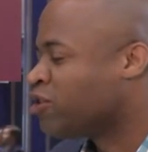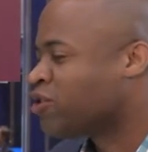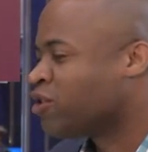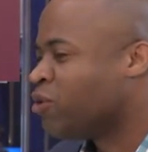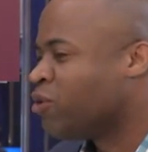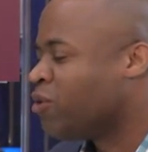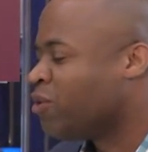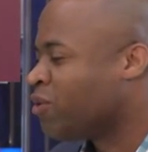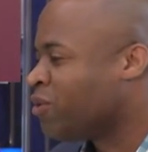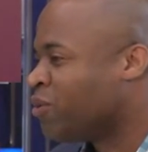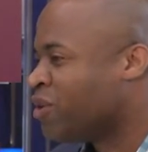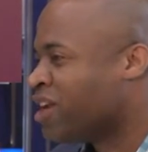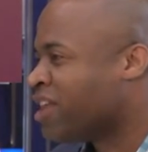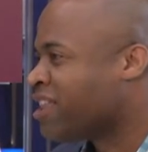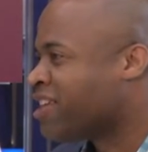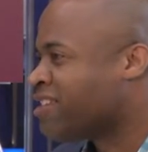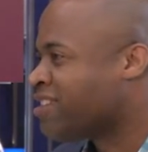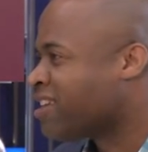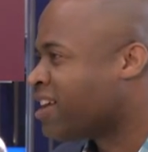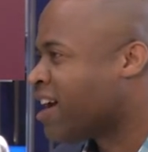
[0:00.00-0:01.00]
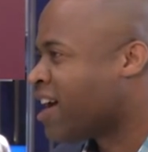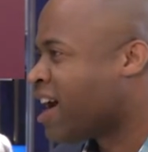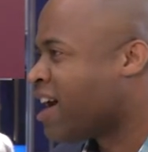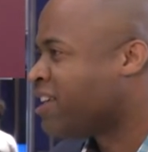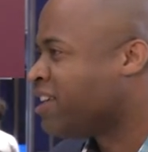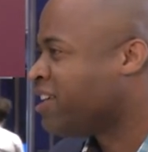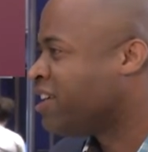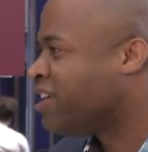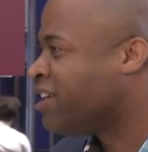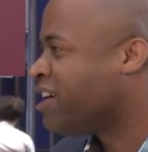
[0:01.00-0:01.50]
So one of the things like I
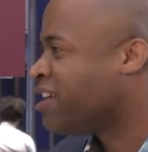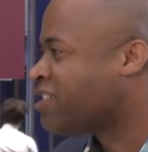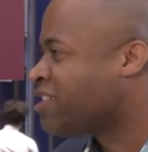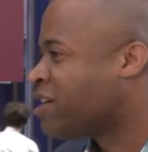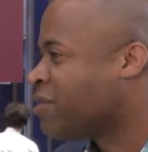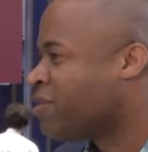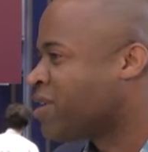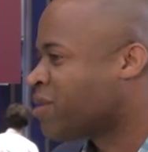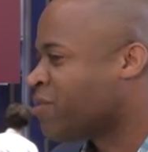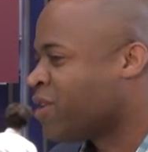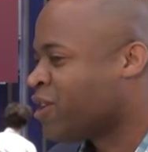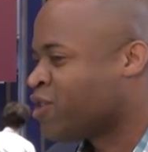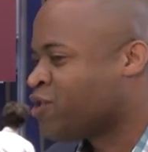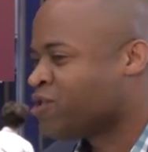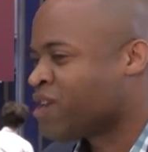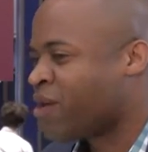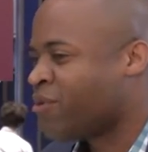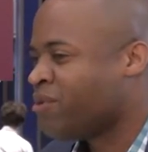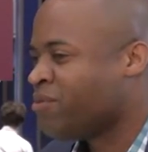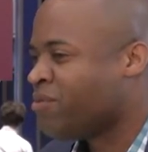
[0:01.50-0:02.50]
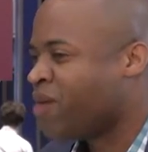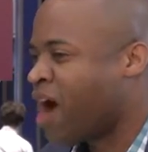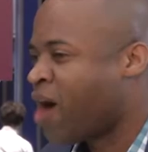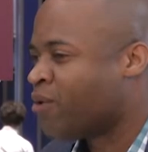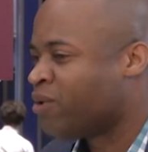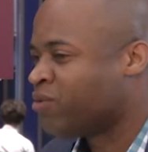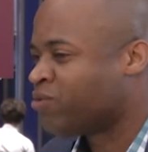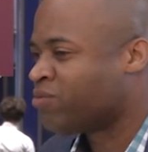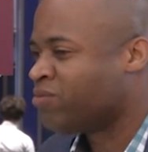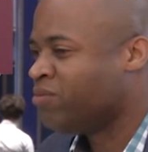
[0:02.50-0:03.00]
did as a company commander is I
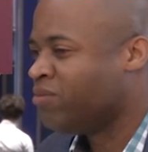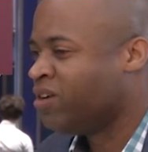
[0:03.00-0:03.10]
would